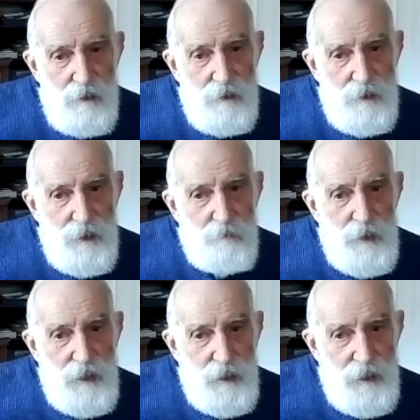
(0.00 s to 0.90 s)
that in the
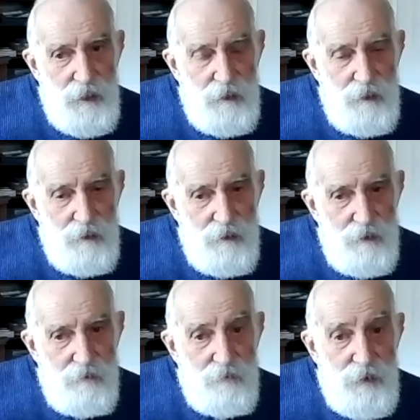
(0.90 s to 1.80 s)
beginning,
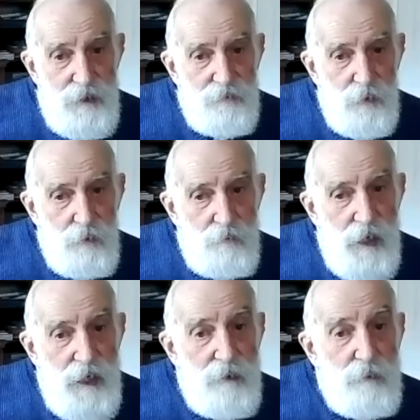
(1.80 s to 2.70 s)
first of all,
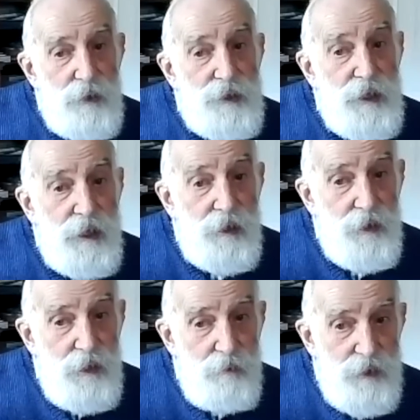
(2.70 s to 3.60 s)
man was
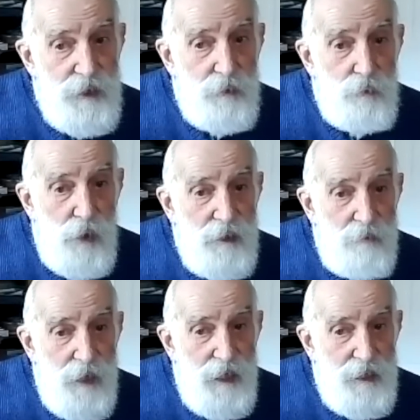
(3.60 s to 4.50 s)
singular, wasn't he? One
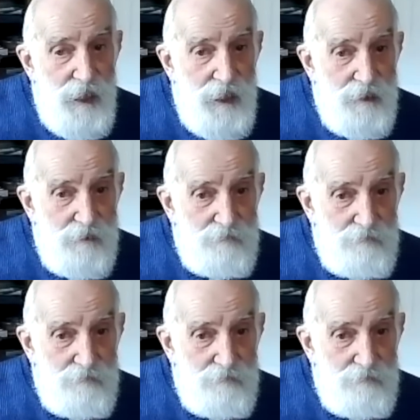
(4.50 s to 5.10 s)
man, Adam.